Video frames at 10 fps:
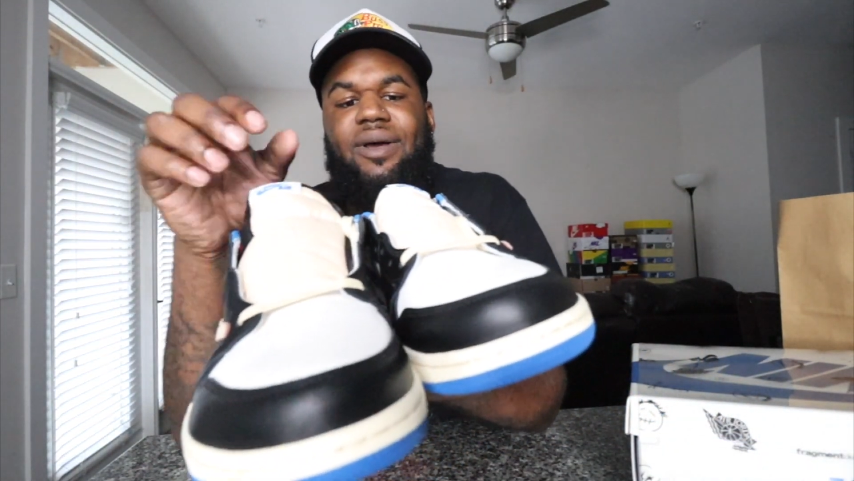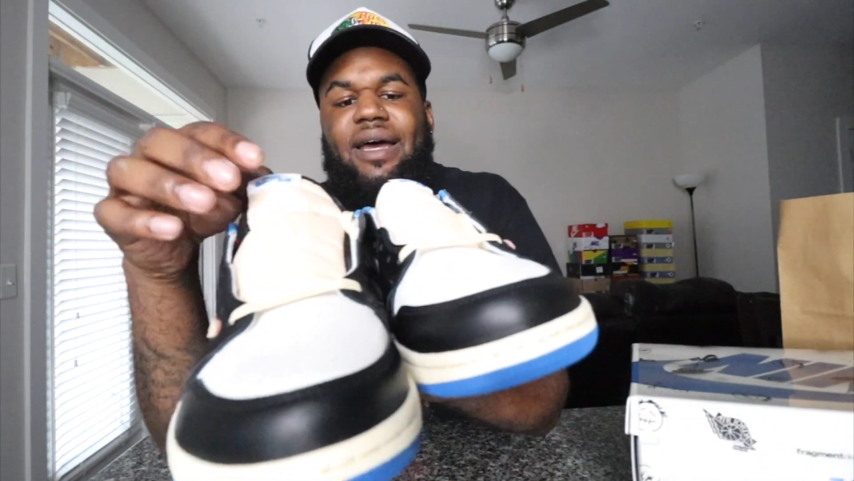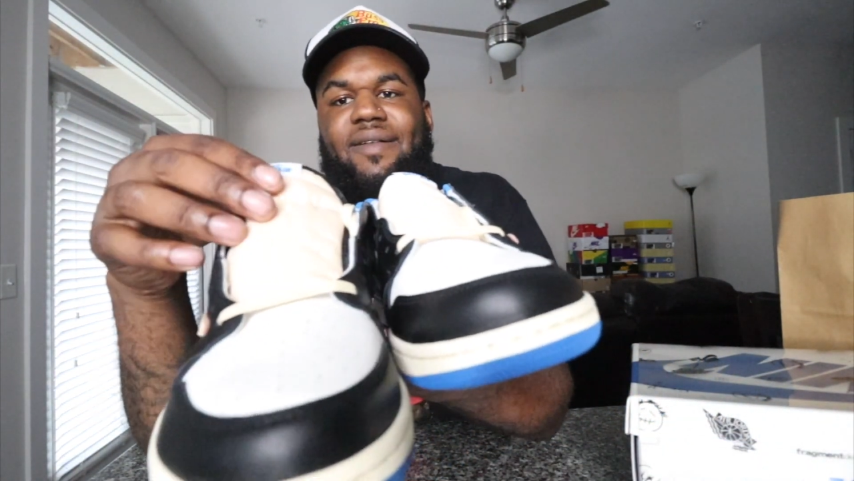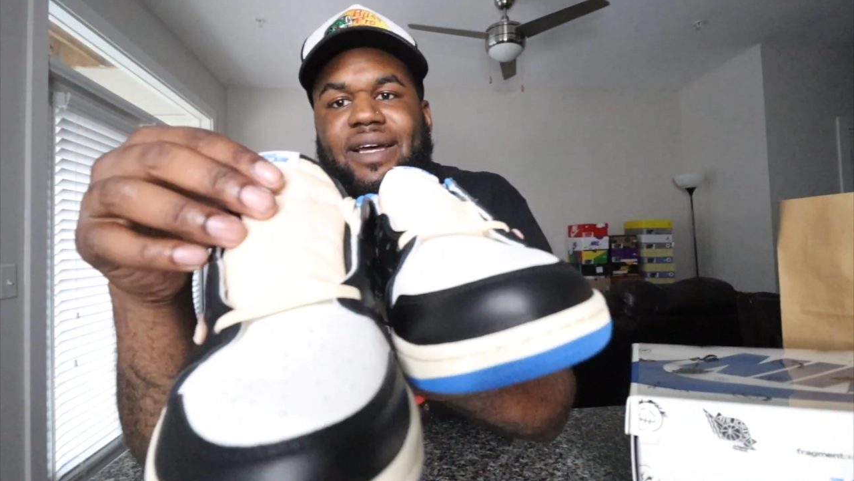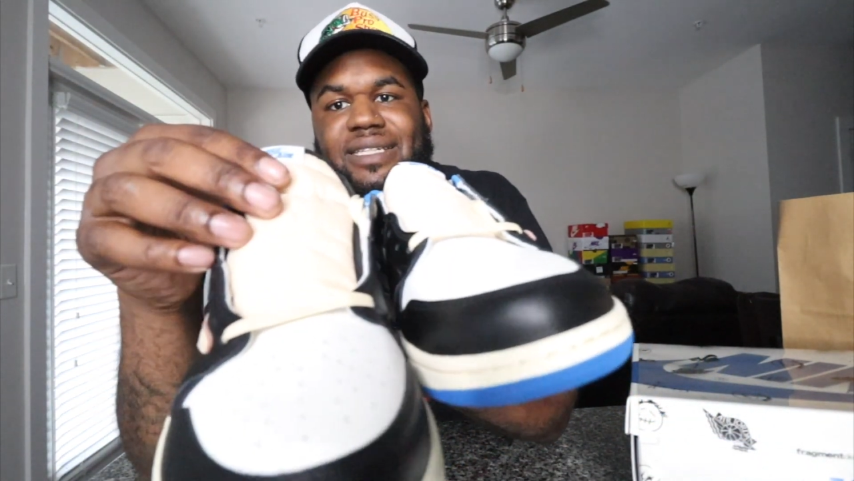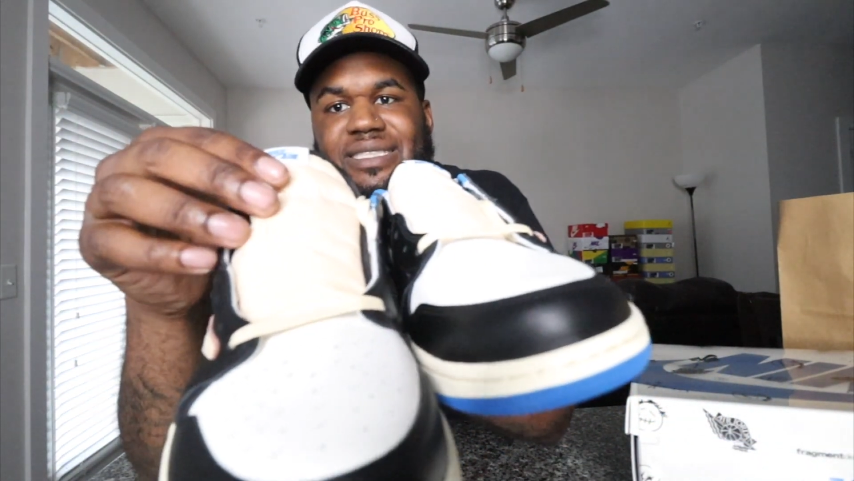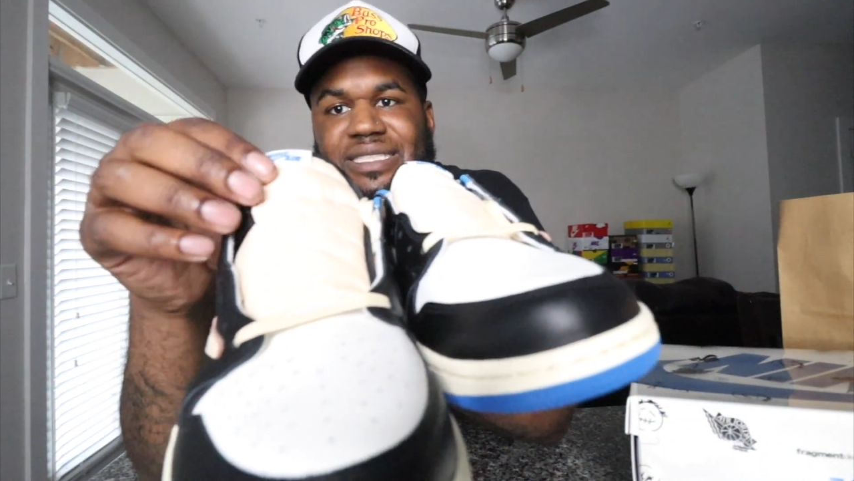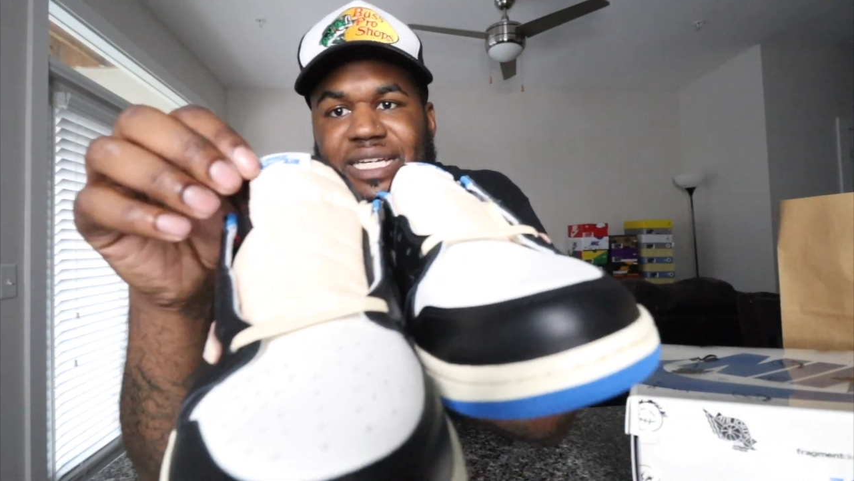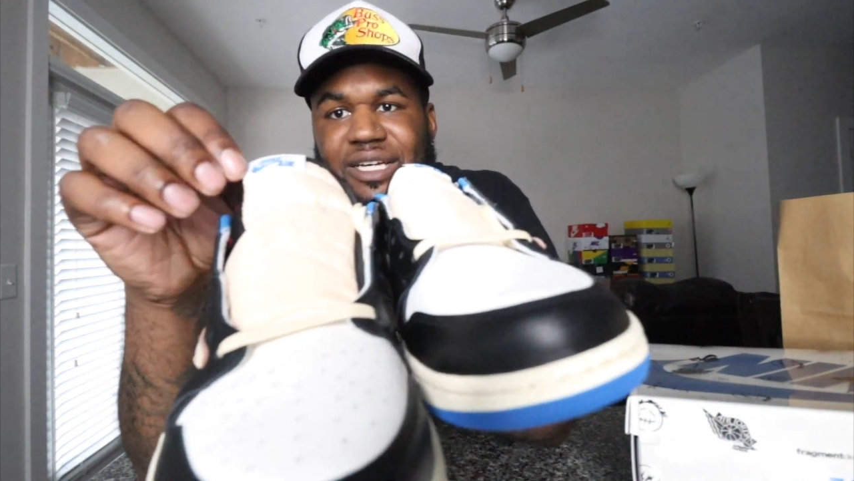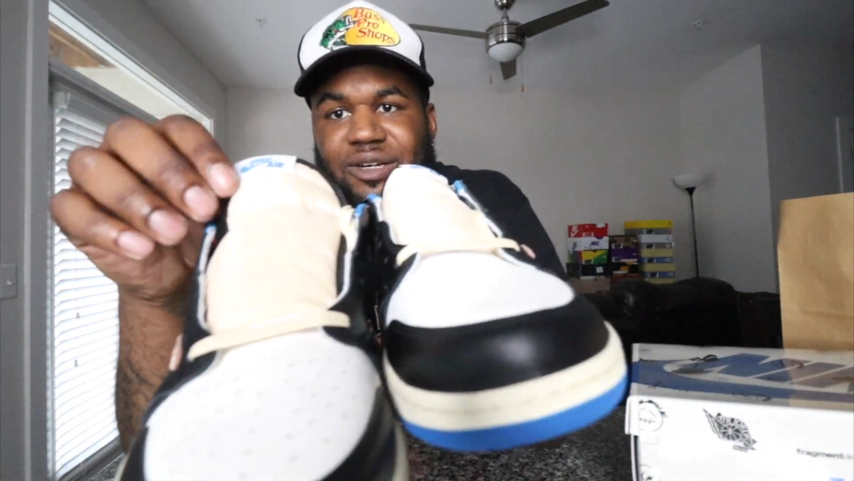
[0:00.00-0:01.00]
have like a
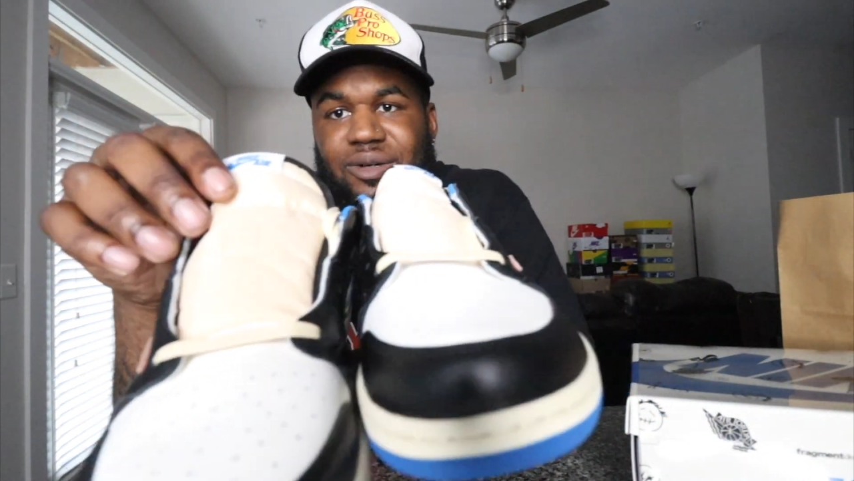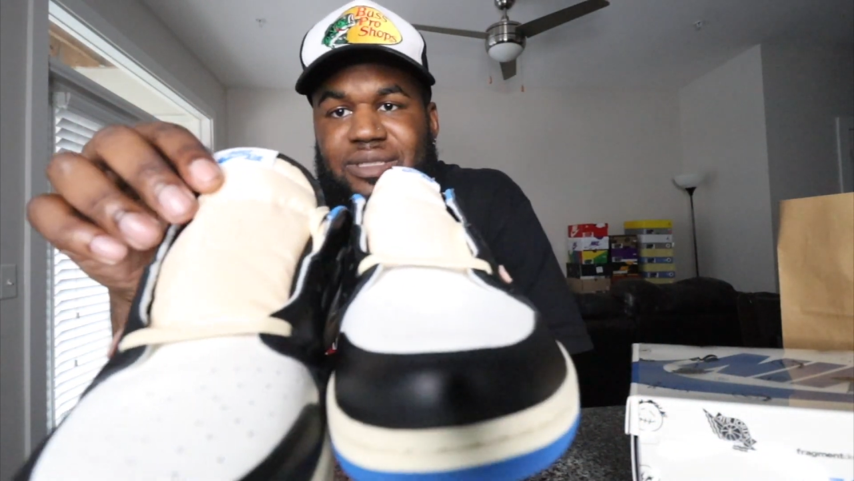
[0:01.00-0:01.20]
sail